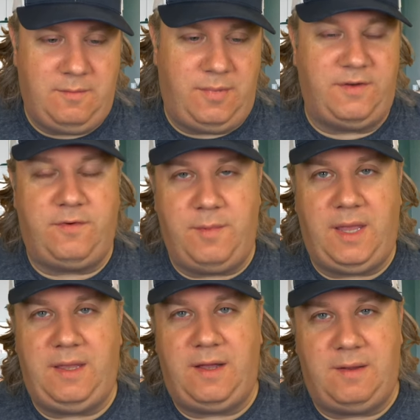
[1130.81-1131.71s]
But for
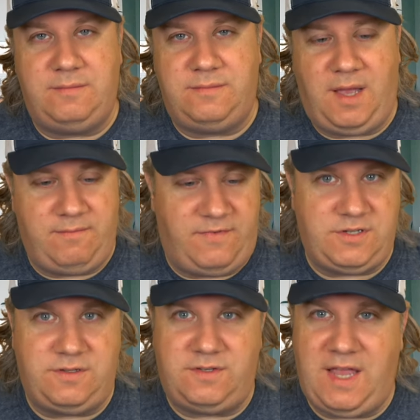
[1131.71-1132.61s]
me, I'm I'm
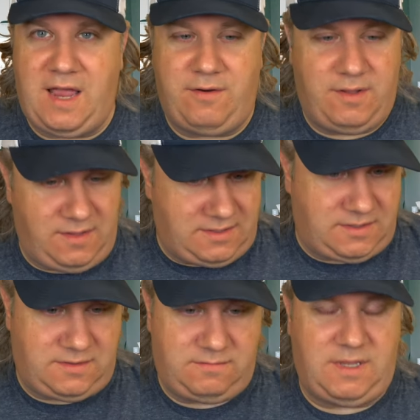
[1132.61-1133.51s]
fishing the Tiagra.
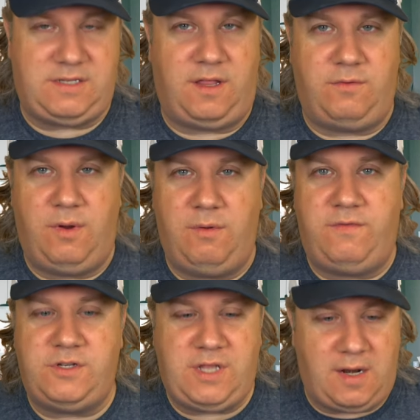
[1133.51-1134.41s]
That's that's another reel we
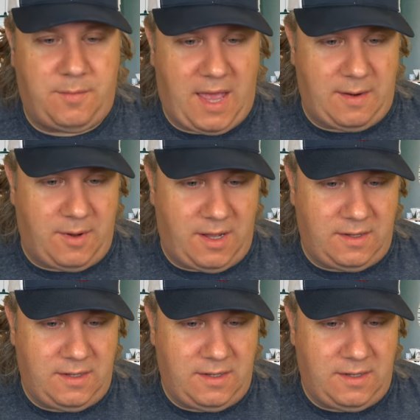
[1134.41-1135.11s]
fished down in Panama.